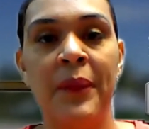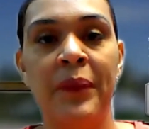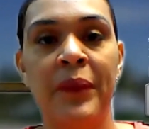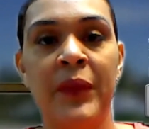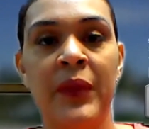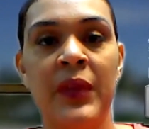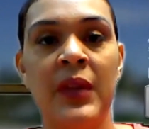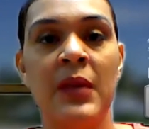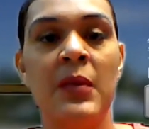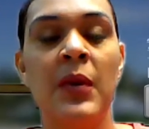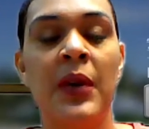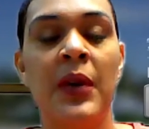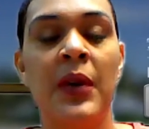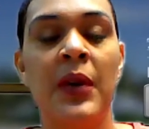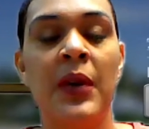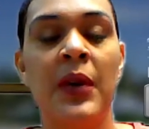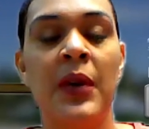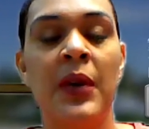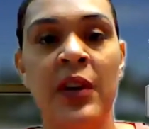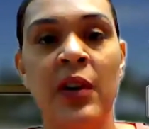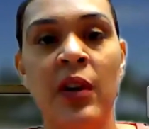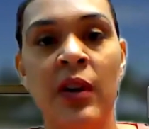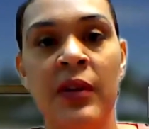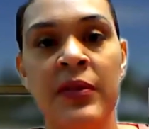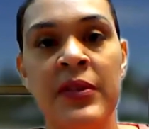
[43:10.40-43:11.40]
the
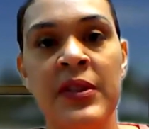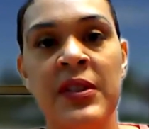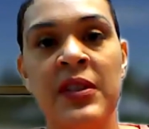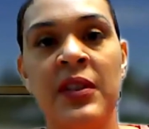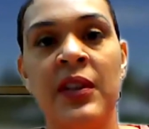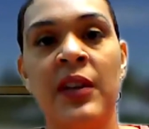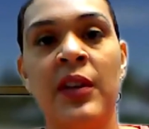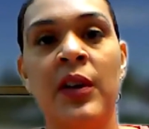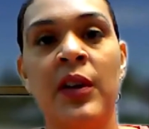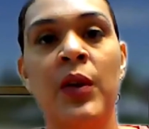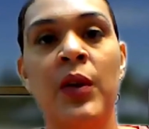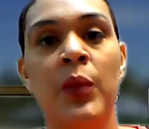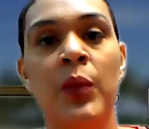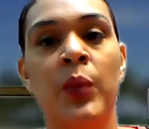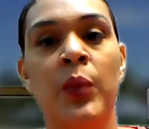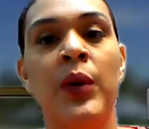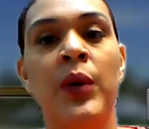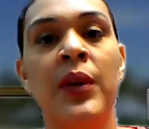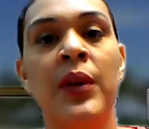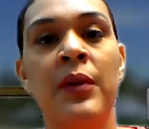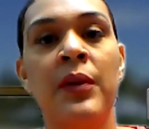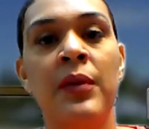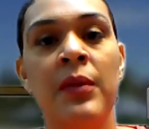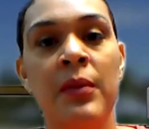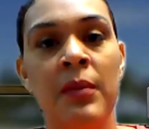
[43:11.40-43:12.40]
monitoring officer
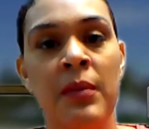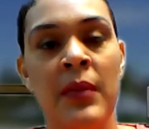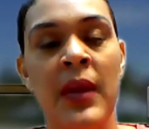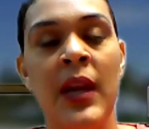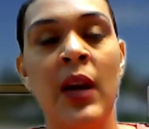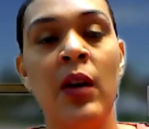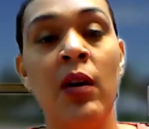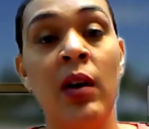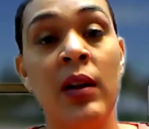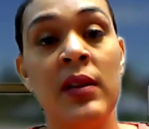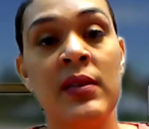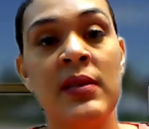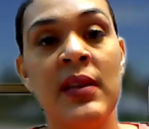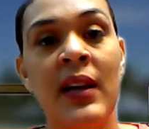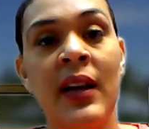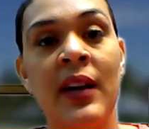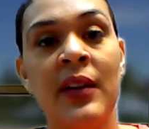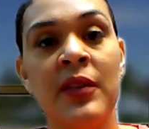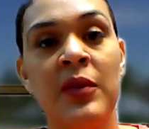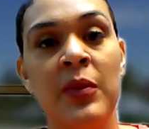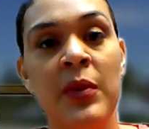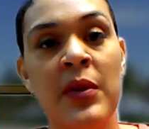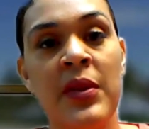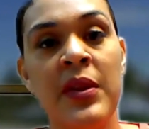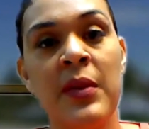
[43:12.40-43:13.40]
would make
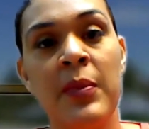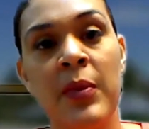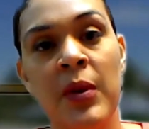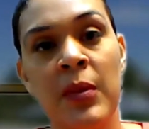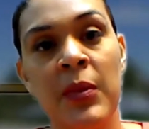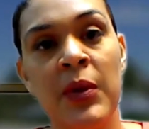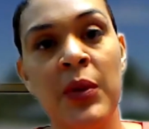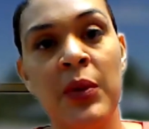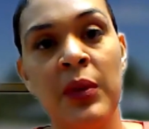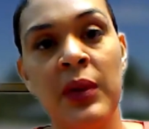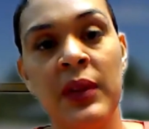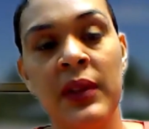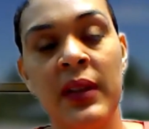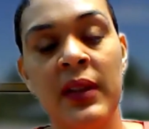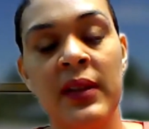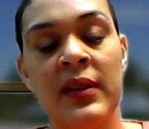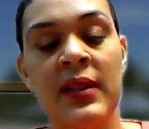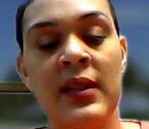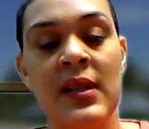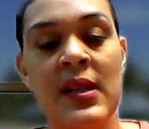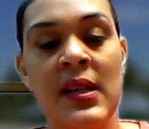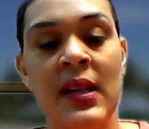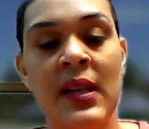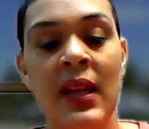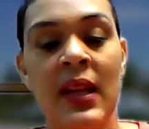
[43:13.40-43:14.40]
contact with the permit holder
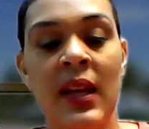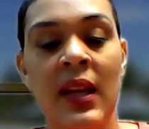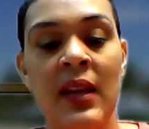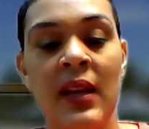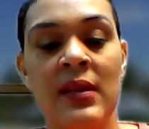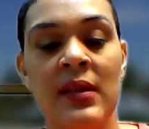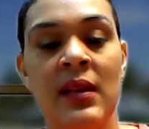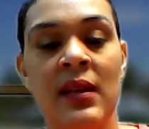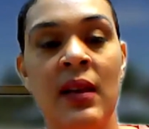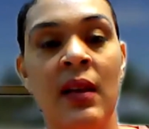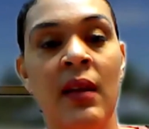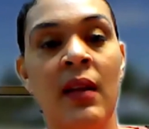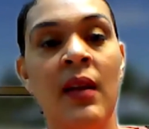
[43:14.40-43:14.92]
to indicate